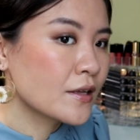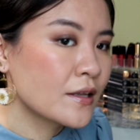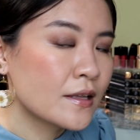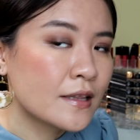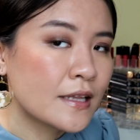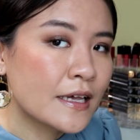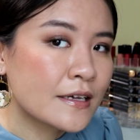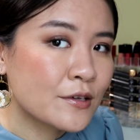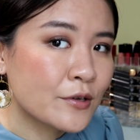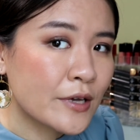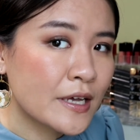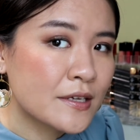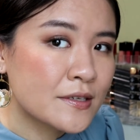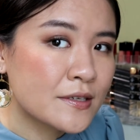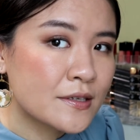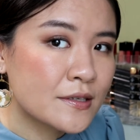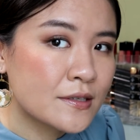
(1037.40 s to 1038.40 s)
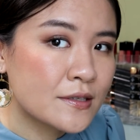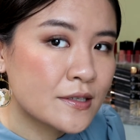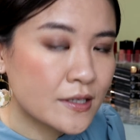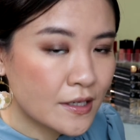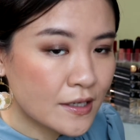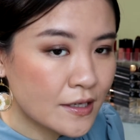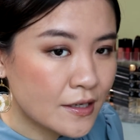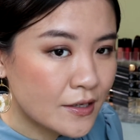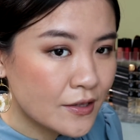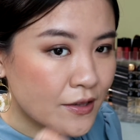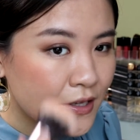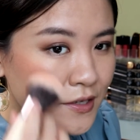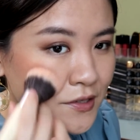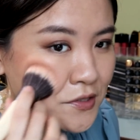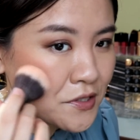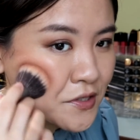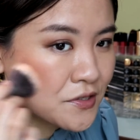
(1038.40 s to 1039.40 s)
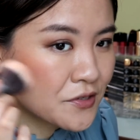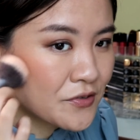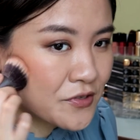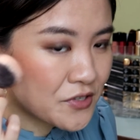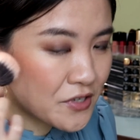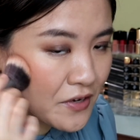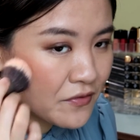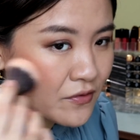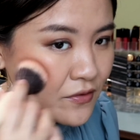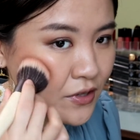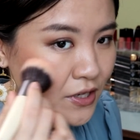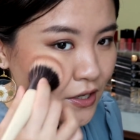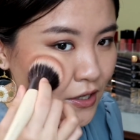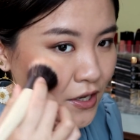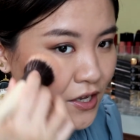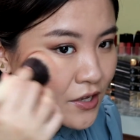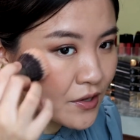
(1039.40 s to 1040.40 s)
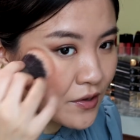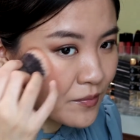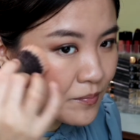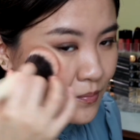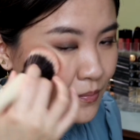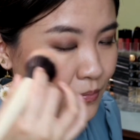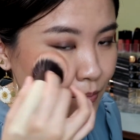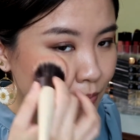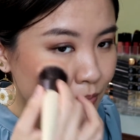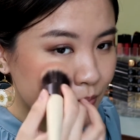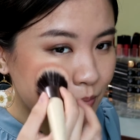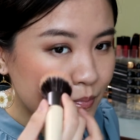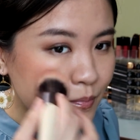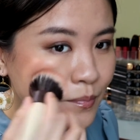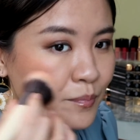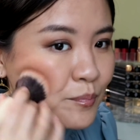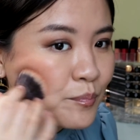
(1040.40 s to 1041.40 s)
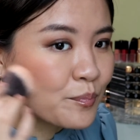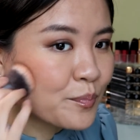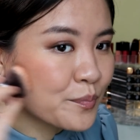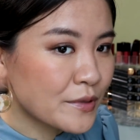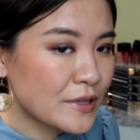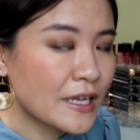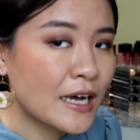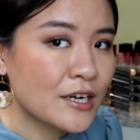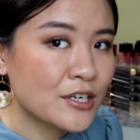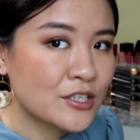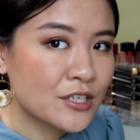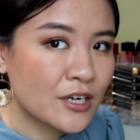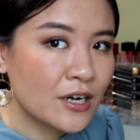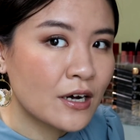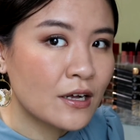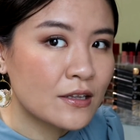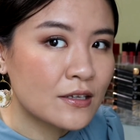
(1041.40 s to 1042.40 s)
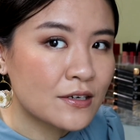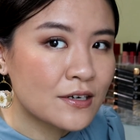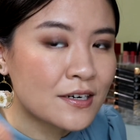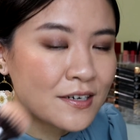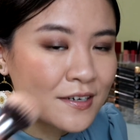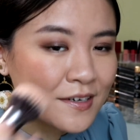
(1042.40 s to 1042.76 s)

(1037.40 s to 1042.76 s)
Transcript: Like you can see, this is definitely a blush color.